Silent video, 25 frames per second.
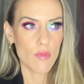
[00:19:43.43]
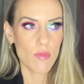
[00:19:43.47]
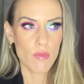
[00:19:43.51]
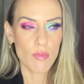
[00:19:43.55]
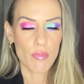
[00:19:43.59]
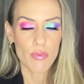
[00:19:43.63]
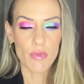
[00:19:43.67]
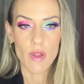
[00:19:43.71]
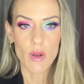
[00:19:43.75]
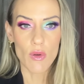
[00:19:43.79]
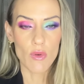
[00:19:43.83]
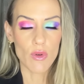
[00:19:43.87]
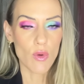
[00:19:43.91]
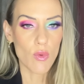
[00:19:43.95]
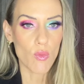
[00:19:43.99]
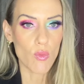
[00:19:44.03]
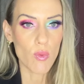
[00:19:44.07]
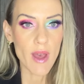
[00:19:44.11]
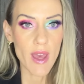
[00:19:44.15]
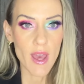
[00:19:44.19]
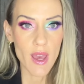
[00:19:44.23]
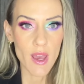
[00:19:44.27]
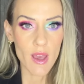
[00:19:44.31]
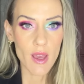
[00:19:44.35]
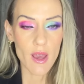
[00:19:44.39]
blown
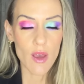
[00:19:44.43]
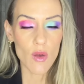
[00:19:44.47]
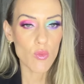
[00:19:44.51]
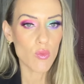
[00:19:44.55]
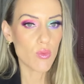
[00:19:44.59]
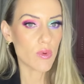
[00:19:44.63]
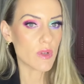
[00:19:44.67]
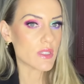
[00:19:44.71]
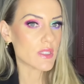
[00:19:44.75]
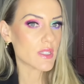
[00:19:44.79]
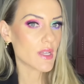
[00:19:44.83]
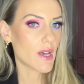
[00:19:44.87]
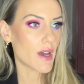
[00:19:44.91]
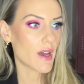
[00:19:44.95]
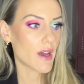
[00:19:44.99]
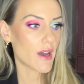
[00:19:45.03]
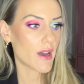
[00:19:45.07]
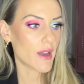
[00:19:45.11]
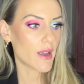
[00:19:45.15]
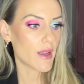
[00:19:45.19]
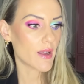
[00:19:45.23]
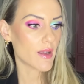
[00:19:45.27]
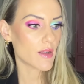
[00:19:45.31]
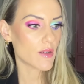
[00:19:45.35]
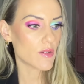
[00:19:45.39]
away? Was
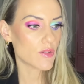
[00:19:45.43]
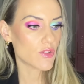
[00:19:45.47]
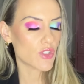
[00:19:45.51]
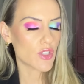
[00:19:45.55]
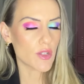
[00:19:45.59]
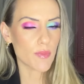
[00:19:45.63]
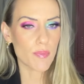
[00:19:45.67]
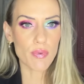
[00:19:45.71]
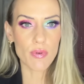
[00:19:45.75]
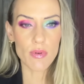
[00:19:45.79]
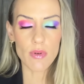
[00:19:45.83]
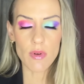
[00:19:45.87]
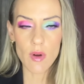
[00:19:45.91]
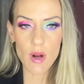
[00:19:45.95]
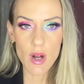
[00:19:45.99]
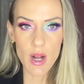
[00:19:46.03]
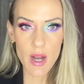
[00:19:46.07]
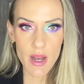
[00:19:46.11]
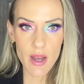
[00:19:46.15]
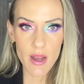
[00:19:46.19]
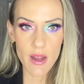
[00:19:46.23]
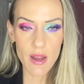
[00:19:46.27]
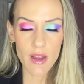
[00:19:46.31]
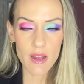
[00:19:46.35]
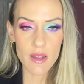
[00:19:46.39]
I
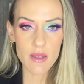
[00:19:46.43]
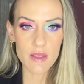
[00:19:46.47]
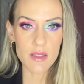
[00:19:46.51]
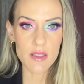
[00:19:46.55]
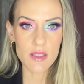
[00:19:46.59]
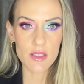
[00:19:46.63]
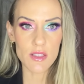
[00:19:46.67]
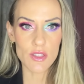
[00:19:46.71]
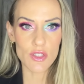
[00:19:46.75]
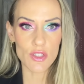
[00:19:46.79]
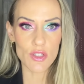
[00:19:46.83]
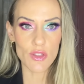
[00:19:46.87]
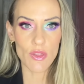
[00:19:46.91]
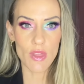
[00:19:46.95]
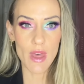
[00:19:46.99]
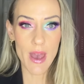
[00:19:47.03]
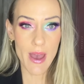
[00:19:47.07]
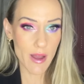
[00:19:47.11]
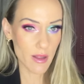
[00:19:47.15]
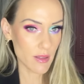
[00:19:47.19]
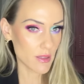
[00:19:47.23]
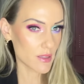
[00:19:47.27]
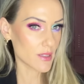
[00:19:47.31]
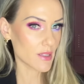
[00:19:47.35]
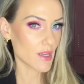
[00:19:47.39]
surprised?
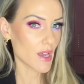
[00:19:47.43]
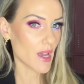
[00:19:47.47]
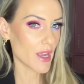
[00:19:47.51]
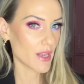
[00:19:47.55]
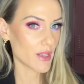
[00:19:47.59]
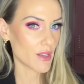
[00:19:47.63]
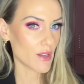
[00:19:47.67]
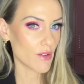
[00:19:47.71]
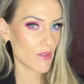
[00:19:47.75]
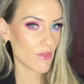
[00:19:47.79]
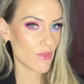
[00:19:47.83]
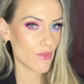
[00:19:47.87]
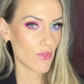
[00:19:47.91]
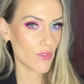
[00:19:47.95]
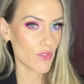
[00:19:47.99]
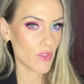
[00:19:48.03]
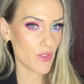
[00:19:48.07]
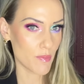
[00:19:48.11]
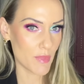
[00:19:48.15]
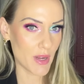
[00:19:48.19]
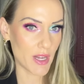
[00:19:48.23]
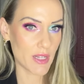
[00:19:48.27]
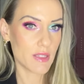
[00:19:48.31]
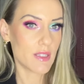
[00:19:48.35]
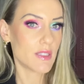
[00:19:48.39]
That's kind of the
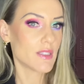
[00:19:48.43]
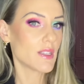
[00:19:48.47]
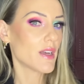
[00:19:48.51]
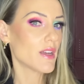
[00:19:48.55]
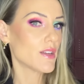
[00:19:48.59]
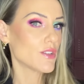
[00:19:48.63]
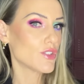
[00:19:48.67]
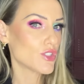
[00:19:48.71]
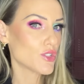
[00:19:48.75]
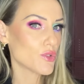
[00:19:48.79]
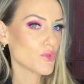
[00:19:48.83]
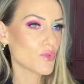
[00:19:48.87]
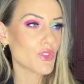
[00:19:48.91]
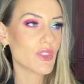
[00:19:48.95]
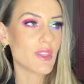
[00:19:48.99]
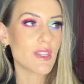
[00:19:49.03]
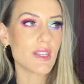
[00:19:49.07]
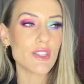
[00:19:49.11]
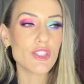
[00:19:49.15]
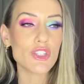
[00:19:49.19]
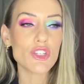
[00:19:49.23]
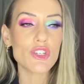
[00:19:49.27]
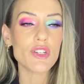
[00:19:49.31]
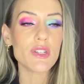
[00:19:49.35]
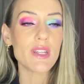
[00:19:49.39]
mindset. So
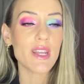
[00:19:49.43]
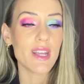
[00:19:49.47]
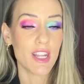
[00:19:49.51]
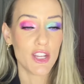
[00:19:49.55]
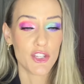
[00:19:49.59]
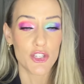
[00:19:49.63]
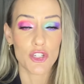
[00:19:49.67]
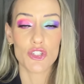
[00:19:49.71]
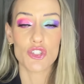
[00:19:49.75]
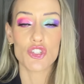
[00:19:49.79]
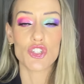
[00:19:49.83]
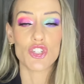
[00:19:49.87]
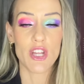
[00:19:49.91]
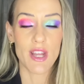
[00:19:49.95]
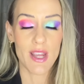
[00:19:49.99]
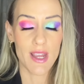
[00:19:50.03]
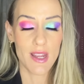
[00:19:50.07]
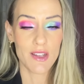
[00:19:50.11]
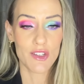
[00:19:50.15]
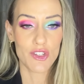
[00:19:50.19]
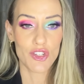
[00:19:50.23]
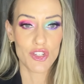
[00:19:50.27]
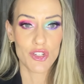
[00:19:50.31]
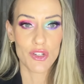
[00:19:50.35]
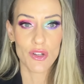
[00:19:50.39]
these could
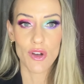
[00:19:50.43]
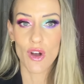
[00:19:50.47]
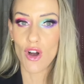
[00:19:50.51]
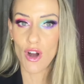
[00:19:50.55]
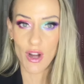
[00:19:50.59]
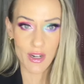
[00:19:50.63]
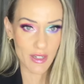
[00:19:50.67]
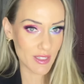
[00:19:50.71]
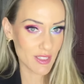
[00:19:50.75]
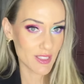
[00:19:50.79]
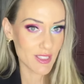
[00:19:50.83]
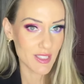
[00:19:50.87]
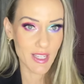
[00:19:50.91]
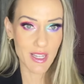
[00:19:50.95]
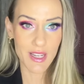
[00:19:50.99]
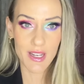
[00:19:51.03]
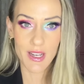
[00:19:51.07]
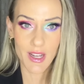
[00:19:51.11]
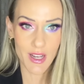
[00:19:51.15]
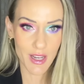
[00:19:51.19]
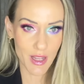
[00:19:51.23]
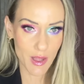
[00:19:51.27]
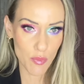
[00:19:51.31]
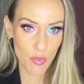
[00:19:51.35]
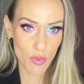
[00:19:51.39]
interchange, honestly, at
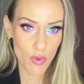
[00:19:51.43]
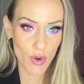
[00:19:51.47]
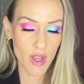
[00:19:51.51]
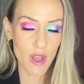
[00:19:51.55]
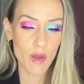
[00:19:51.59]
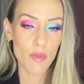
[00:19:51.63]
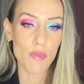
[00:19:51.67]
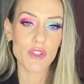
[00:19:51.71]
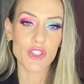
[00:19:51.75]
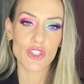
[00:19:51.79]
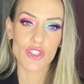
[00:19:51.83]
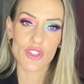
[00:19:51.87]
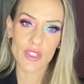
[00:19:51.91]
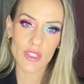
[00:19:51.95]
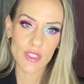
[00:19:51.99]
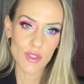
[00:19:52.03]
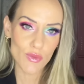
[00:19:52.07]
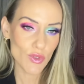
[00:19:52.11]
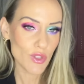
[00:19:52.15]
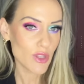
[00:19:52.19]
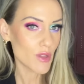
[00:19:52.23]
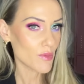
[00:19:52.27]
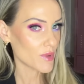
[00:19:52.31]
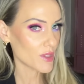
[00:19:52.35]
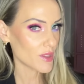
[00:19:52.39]
any point. But just
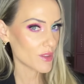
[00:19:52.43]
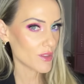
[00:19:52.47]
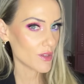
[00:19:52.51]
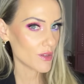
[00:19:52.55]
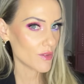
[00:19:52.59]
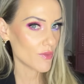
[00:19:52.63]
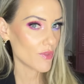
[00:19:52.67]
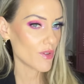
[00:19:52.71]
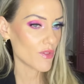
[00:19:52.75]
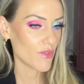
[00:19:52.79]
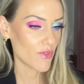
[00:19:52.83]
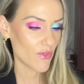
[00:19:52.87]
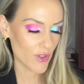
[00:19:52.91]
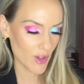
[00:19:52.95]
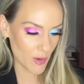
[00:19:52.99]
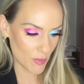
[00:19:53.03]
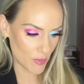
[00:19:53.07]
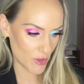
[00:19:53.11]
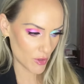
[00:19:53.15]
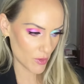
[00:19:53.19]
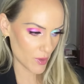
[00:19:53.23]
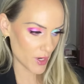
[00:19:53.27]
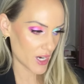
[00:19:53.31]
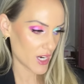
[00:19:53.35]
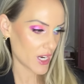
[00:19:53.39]
for the month of
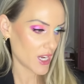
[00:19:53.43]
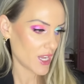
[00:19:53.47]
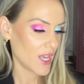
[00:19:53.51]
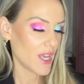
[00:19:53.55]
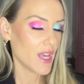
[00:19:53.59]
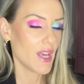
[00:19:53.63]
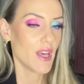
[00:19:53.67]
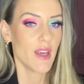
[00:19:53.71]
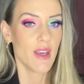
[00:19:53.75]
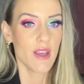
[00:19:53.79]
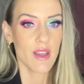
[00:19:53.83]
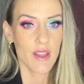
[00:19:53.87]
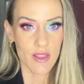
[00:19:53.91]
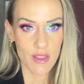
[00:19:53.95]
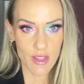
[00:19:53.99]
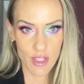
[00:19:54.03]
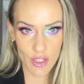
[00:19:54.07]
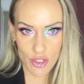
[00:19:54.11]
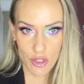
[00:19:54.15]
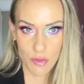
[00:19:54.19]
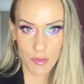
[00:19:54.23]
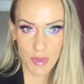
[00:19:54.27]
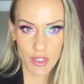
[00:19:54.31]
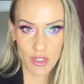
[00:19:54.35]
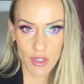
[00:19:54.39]
February, these
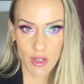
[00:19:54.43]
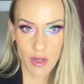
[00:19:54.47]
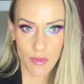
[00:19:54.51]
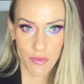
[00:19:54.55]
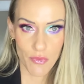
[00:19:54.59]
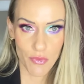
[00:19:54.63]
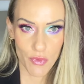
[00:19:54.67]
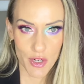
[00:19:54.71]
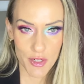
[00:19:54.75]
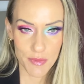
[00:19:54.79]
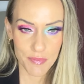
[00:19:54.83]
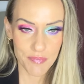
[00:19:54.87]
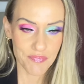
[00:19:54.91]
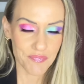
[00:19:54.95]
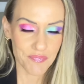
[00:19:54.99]
are my top 4.